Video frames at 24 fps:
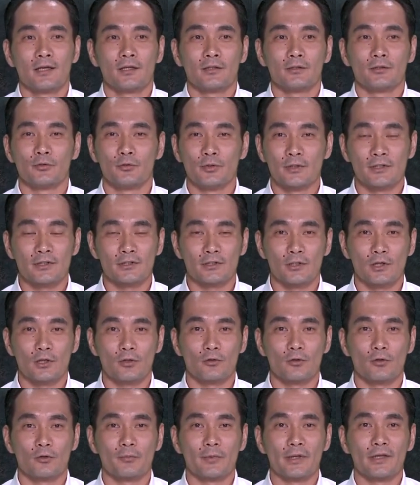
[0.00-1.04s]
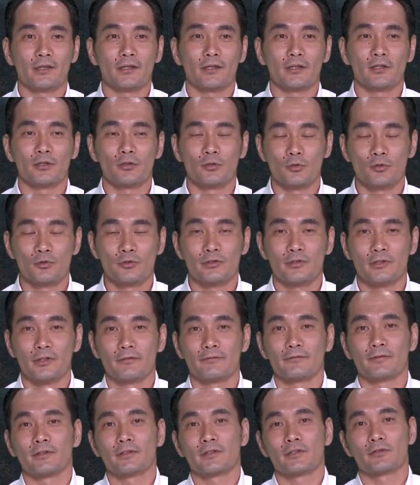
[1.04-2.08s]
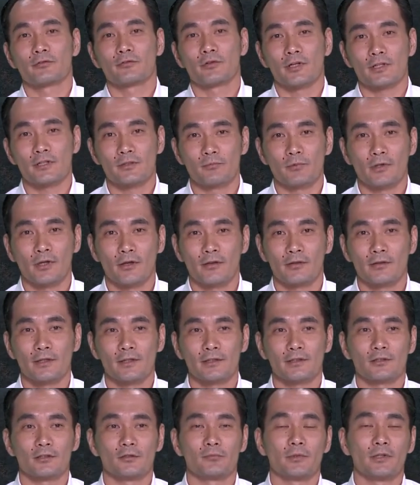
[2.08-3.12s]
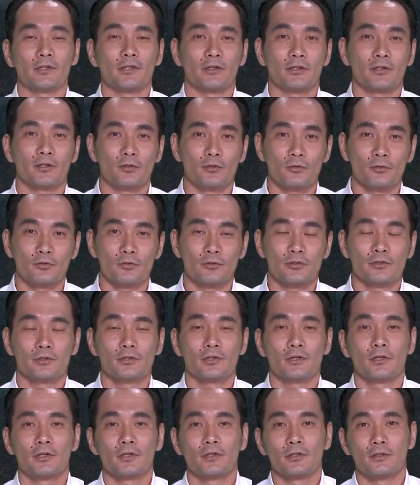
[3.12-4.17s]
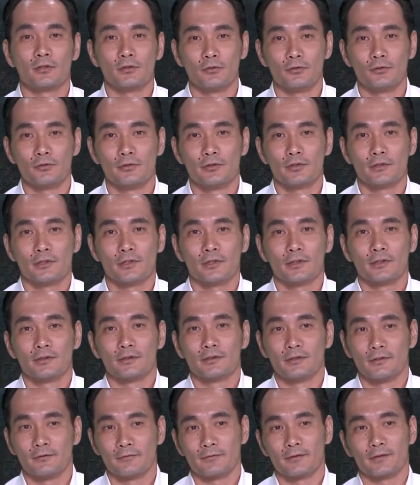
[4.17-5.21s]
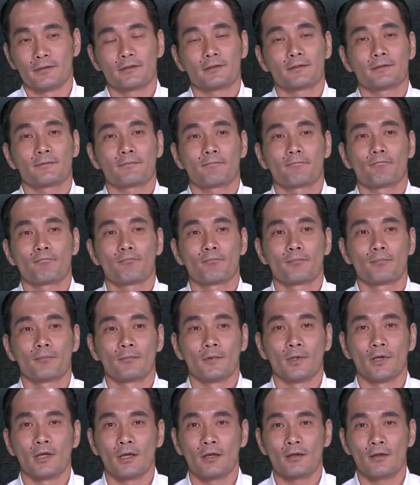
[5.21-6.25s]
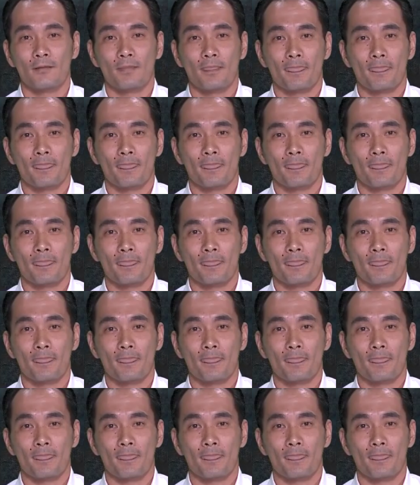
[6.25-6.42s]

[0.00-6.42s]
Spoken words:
doing so will make a huge difference. Trust me on this, it'll make a huge, huge difference. Okay?